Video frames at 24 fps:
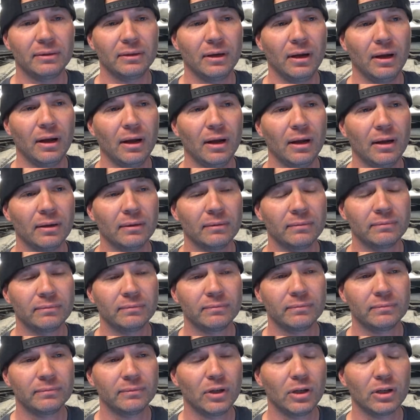
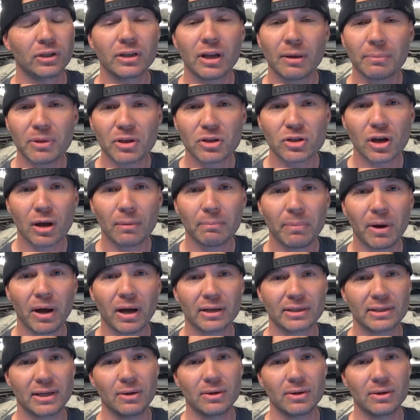hooked up the jump box.